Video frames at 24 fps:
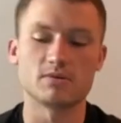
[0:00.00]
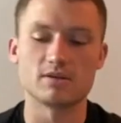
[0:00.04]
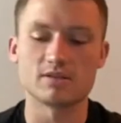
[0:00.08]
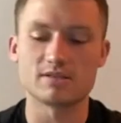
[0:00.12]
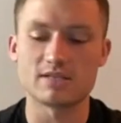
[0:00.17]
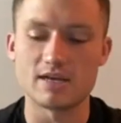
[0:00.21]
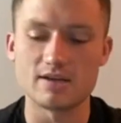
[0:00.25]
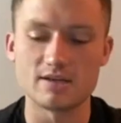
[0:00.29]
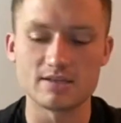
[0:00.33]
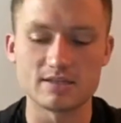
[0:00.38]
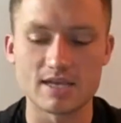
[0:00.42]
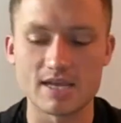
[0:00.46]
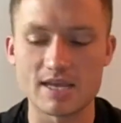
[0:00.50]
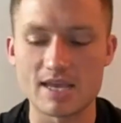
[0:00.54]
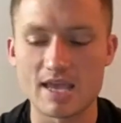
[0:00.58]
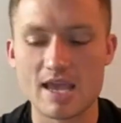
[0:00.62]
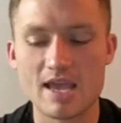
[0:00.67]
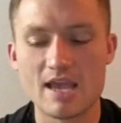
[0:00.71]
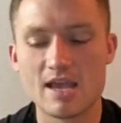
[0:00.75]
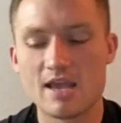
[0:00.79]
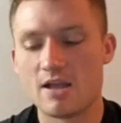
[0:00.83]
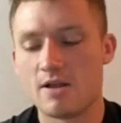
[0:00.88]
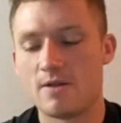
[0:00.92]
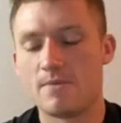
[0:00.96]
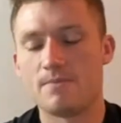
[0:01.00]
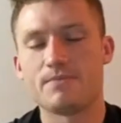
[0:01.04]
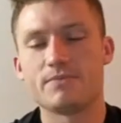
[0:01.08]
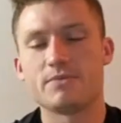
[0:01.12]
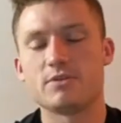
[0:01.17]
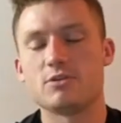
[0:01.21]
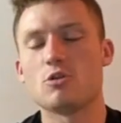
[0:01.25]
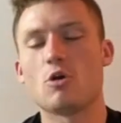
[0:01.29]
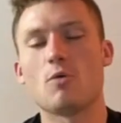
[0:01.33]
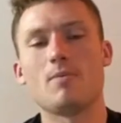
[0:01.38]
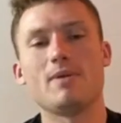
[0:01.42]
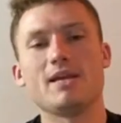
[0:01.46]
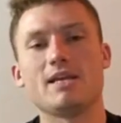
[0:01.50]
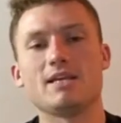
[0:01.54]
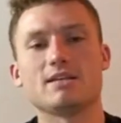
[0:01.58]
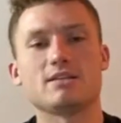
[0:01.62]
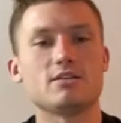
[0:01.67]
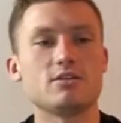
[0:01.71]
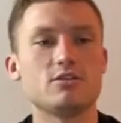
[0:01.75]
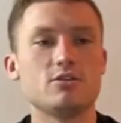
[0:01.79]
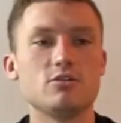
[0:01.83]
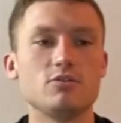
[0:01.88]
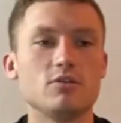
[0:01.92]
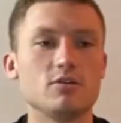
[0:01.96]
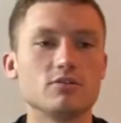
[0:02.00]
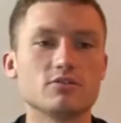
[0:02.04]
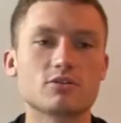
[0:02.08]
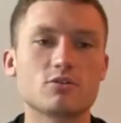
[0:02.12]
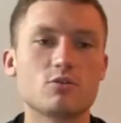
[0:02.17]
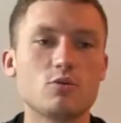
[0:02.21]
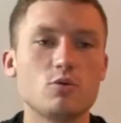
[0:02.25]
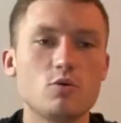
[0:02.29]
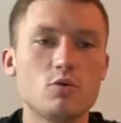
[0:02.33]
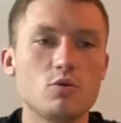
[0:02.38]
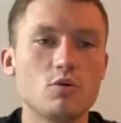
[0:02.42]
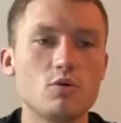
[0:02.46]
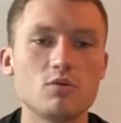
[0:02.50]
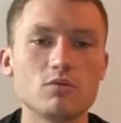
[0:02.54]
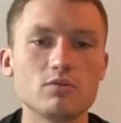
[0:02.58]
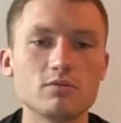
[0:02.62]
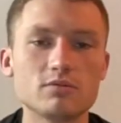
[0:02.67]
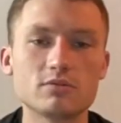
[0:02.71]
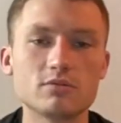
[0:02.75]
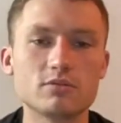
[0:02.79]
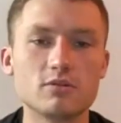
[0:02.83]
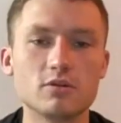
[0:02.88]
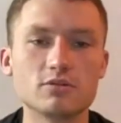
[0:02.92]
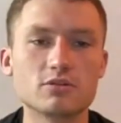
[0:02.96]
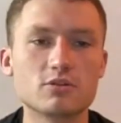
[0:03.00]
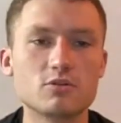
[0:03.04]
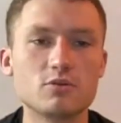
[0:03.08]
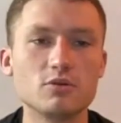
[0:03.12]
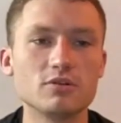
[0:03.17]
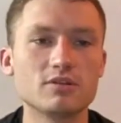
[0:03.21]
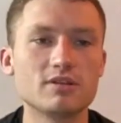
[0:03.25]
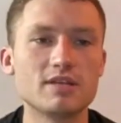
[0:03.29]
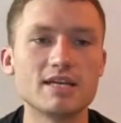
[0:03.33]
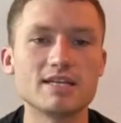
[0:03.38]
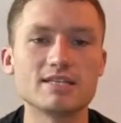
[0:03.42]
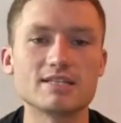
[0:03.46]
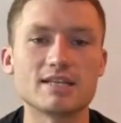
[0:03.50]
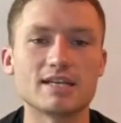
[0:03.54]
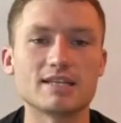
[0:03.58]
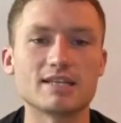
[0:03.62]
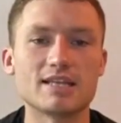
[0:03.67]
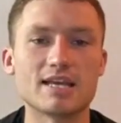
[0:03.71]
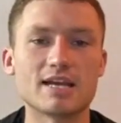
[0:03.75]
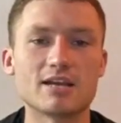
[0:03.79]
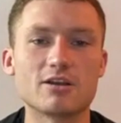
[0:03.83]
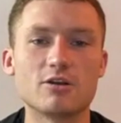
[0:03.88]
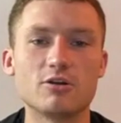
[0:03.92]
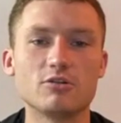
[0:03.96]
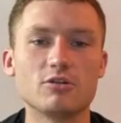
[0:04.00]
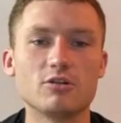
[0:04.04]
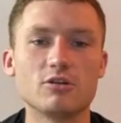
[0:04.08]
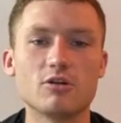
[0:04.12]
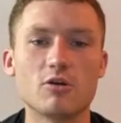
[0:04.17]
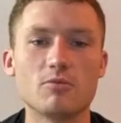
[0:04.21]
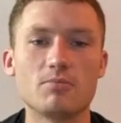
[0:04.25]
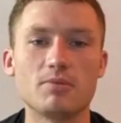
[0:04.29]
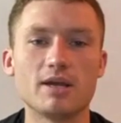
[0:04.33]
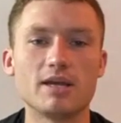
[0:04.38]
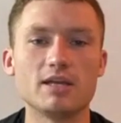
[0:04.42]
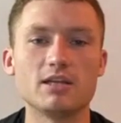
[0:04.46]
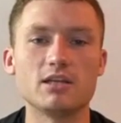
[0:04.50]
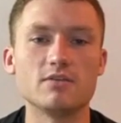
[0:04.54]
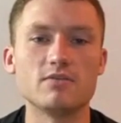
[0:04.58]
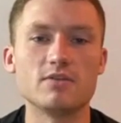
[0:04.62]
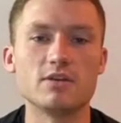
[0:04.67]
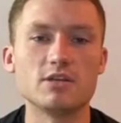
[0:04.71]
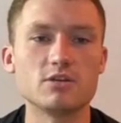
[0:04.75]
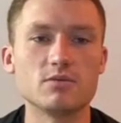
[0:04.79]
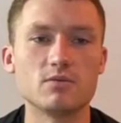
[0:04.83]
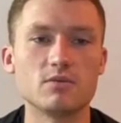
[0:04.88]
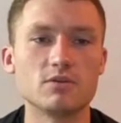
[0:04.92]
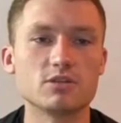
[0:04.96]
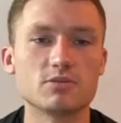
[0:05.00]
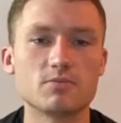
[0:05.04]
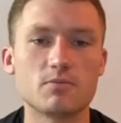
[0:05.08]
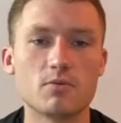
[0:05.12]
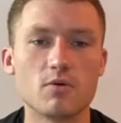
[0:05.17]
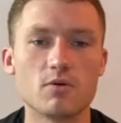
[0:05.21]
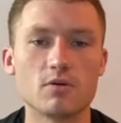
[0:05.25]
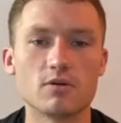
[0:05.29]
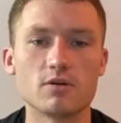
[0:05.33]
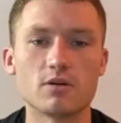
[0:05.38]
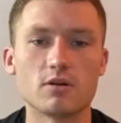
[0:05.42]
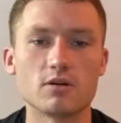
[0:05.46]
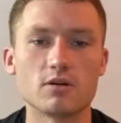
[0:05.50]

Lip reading: town is like, nobody gets to do those cool things like that. Go play a Division I sport, or